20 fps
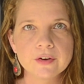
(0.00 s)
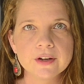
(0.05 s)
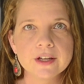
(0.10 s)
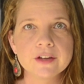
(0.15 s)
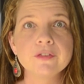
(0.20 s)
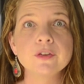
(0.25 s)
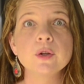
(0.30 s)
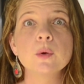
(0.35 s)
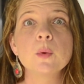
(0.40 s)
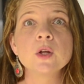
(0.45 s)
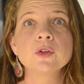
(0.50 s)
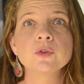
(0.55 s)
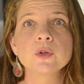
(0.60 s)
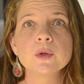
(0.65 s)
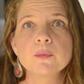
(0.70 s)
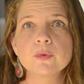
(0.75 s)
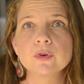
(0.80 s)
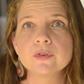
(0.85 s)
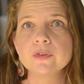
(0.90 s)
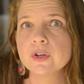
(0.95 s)
if you want to
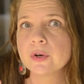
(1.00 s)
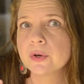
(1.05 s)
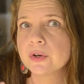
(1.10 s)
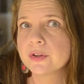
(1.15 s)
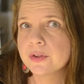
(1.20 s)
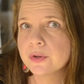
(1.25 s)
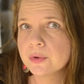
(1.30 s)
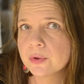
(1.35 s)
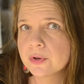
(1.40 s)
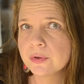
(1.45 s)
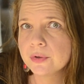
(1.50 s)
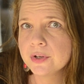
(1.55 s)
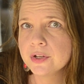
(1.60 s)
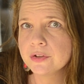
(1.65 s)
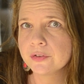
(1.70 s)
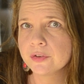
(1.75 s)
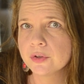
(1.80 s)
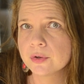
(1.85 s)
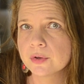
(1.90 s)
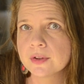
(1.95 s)
improve your user
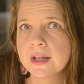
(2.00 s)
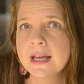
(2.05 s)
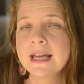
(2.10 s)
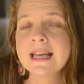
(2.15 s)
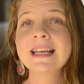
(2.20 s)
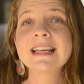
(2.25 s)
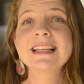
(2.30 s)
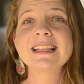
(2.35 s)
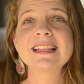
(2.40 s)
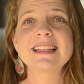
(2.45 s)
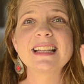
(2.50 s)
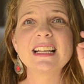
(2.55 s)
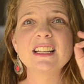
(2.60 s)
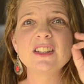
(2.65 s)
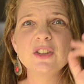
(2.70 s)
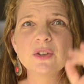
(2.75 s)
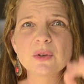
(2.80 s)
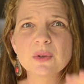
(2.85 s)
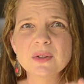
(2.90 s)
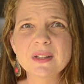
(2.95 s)
interviews, stay
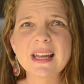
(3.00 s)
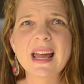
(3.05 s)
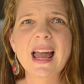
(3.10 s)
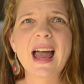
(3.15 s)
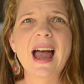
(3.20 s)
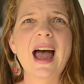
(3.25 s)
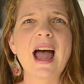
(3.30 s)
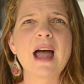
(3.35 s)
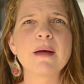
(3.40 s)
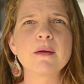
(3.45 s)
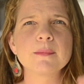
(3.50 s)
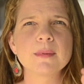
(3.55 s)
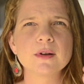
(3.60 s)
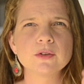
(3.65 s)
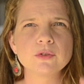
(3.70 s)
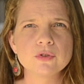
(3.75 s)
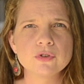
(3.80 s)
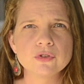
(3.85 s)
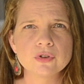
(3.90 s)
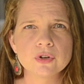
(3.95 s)
tuned. I'm about
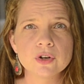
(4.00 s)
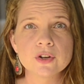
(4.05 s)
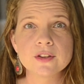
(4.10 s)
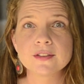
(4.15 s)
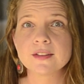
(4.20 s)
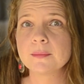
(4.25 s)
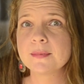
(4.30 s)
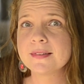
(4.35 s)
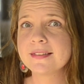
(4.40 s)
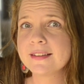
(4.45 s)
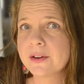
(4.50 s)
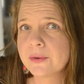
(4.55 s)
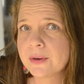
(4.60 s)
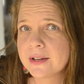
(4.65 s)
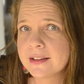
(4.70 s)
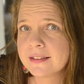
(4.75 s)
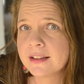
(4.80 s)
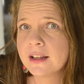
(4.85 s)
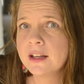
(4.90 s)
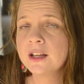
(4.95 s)
to share some
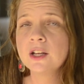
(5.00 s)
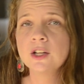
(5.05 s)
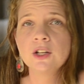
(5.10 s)
secrets.